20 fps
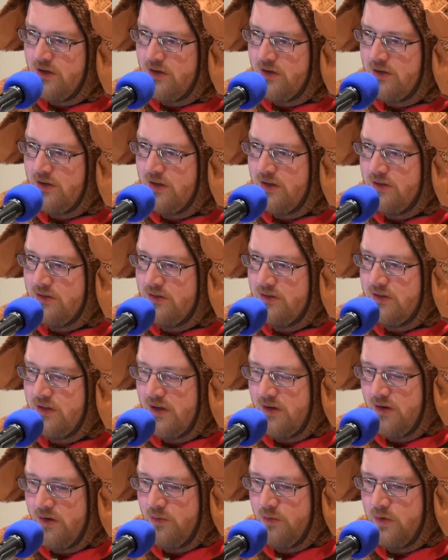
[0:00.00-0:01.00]
and you
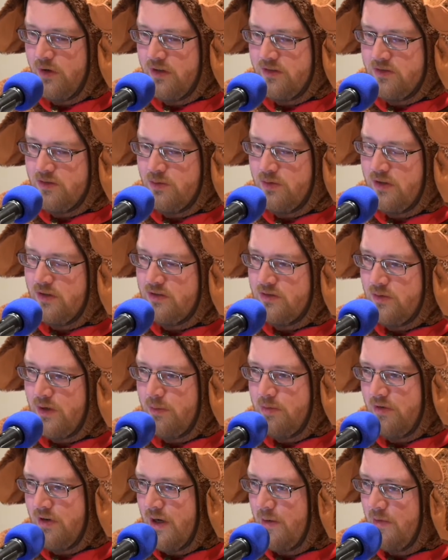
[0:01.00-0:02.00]
know, we're gonna swap
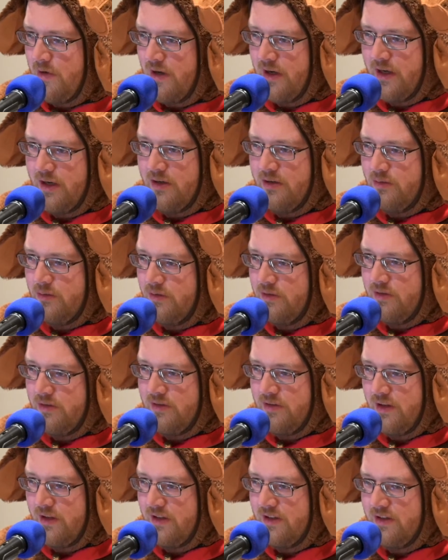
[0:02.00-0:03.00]
grandma out with
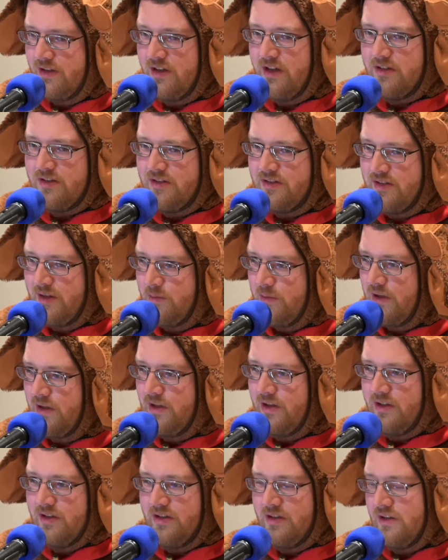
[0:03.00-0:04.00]
like cousin
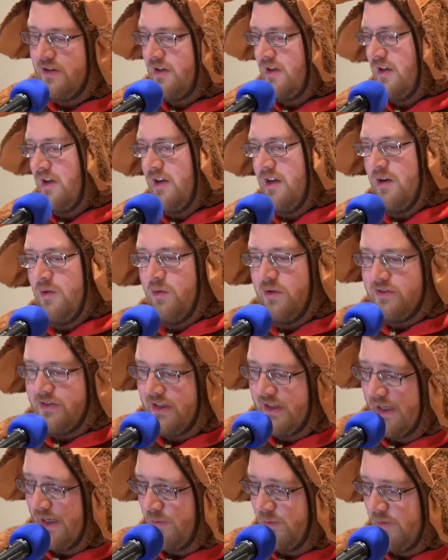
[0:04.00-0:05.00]
Timmy. And what's
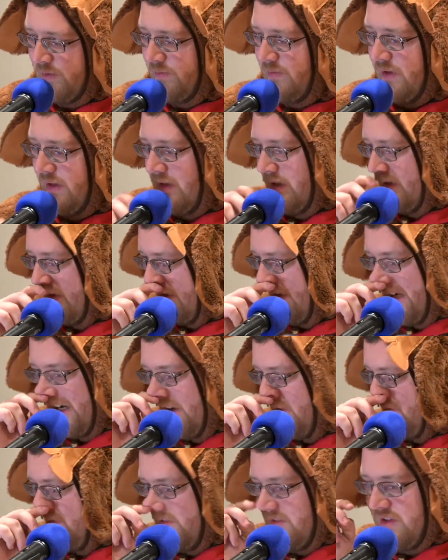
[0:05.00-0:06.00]
gonna happen?
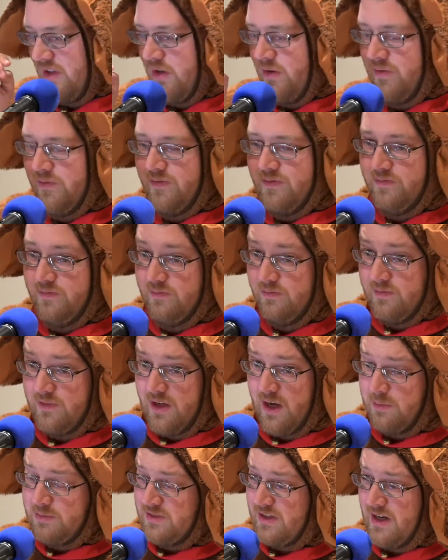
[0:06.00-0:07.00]
So
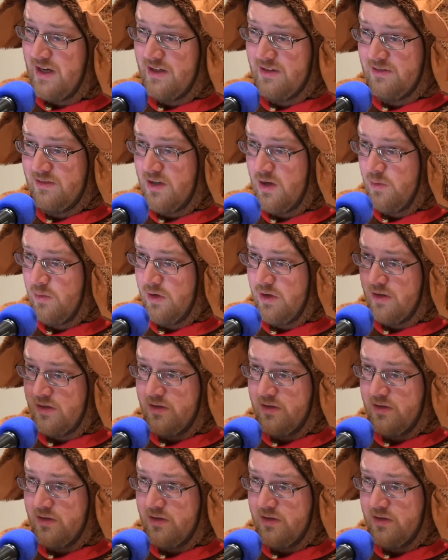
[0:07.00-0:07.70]
upside, no work.